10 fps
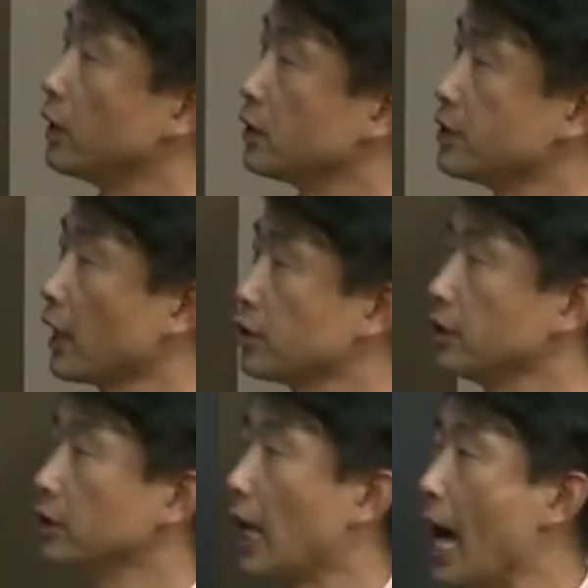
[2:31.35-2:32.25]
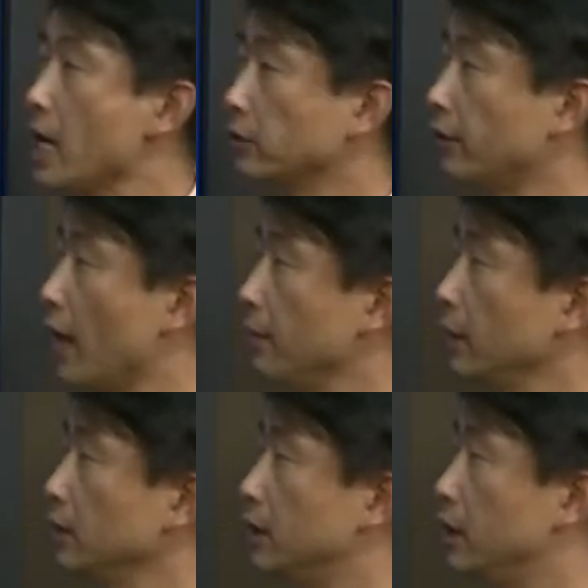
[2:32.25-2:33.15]
the section
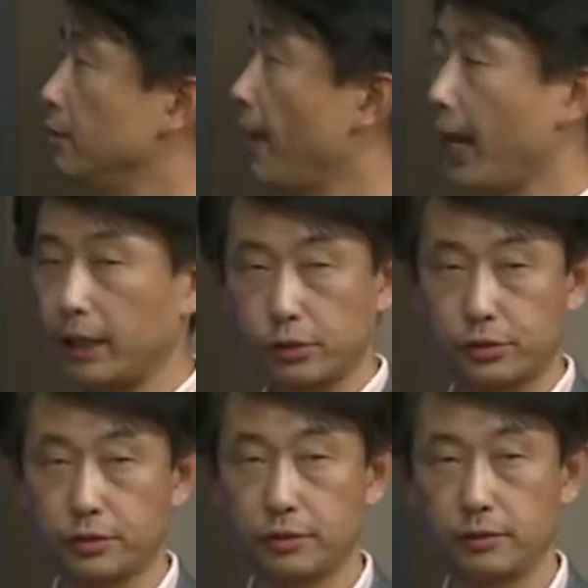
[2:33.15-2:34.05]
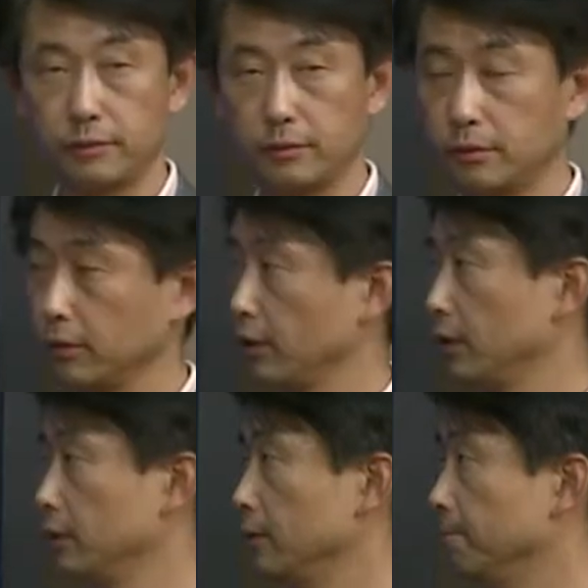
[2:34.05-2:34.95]
diagramming debates.
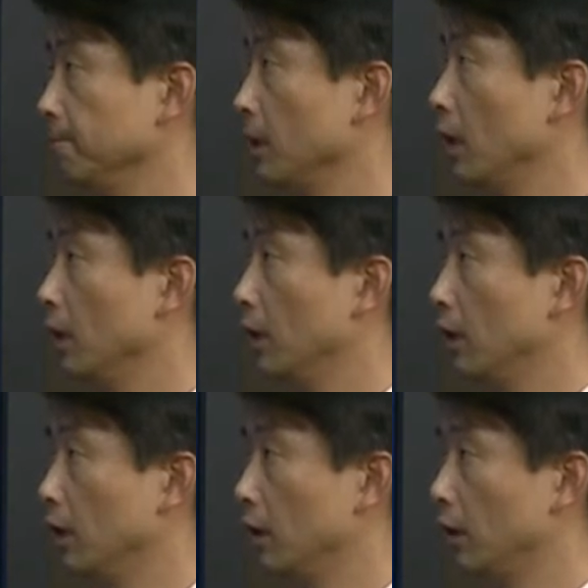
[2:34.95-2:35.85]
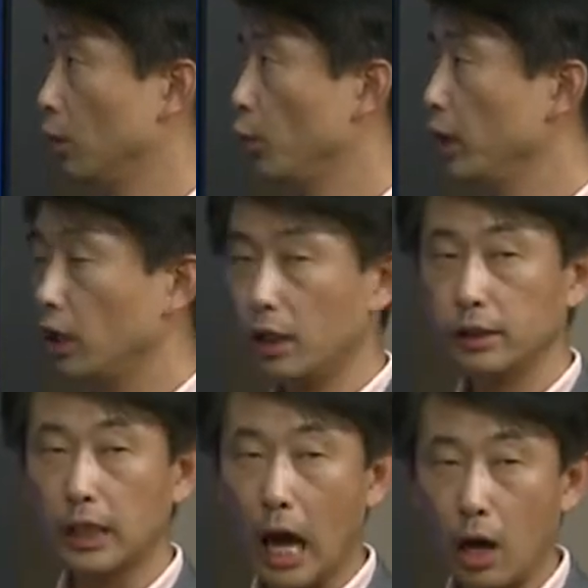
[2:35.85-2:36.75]
Okay? We
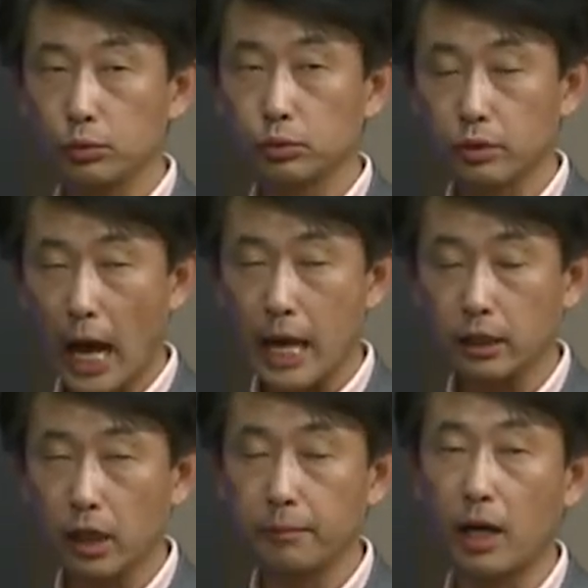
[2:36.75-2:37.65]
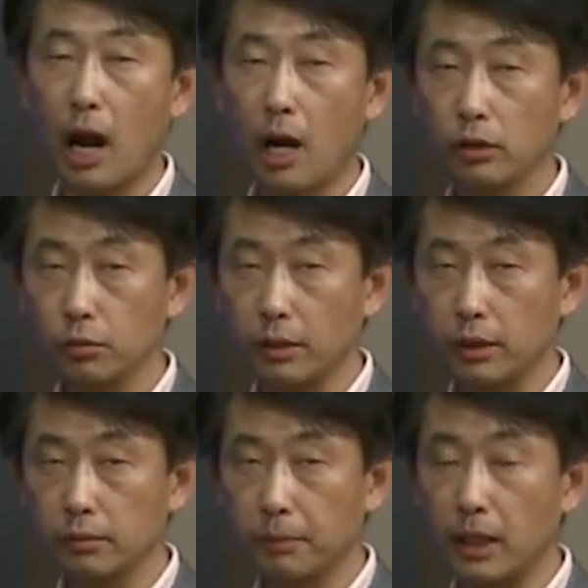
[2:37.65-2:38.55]
learned how to diagram an
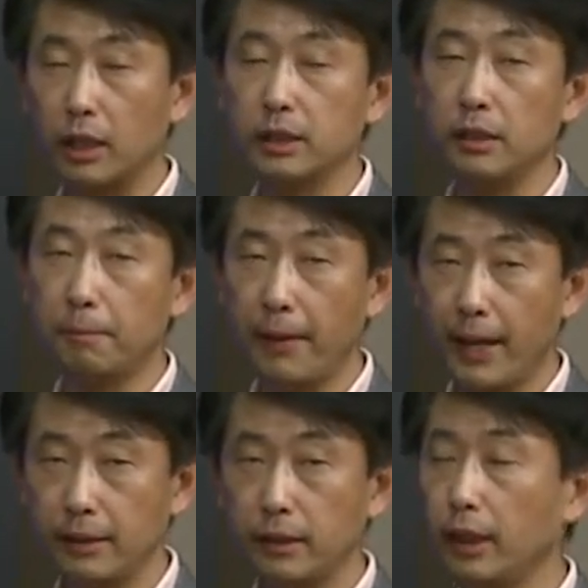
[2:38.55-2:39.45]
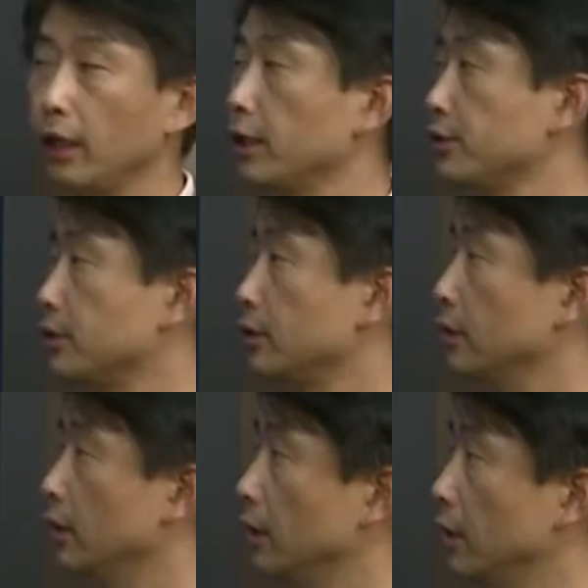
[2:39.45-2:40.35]
argument, but a debate is
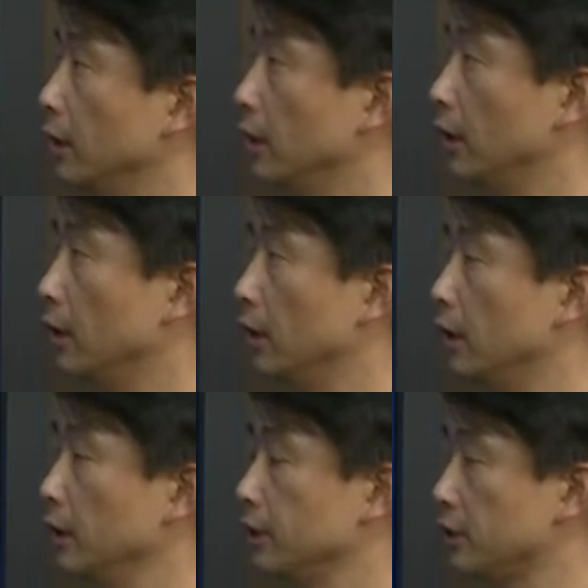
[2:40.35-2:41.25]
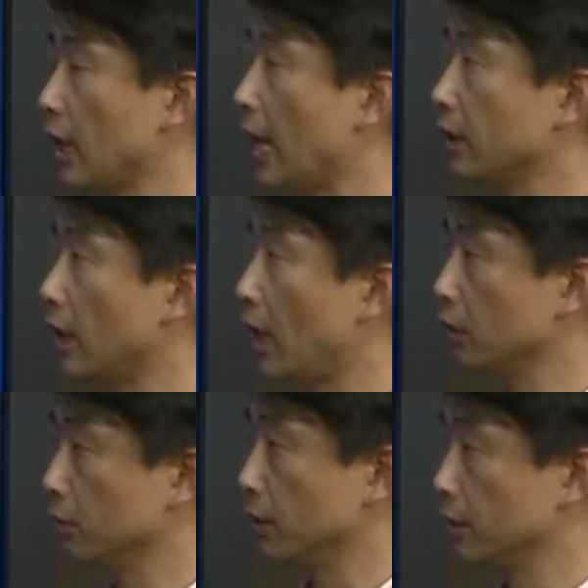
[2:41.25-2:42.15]
not an
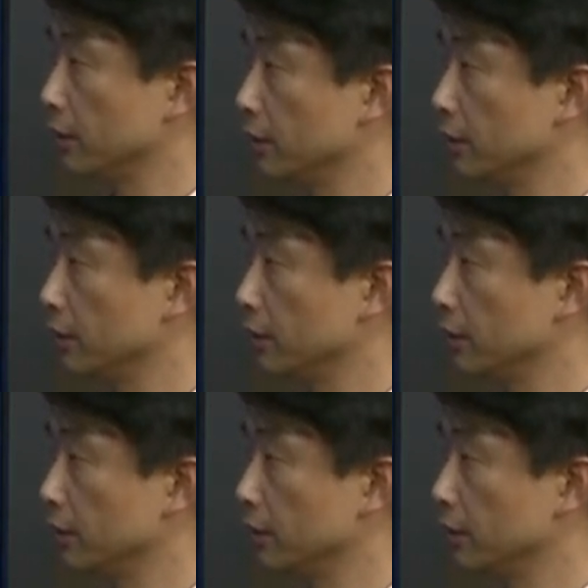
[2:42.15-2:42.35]
argument.